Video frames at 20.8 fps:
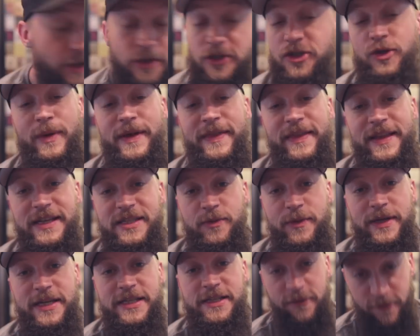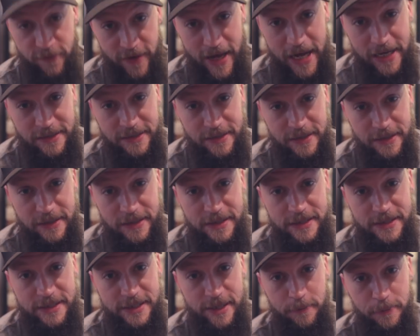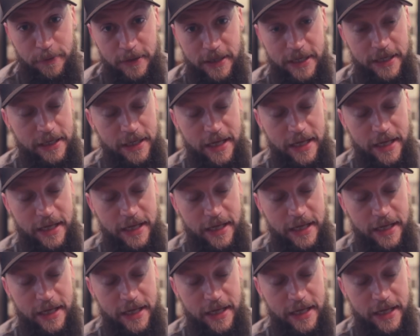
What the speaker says: To win this week's effect, simply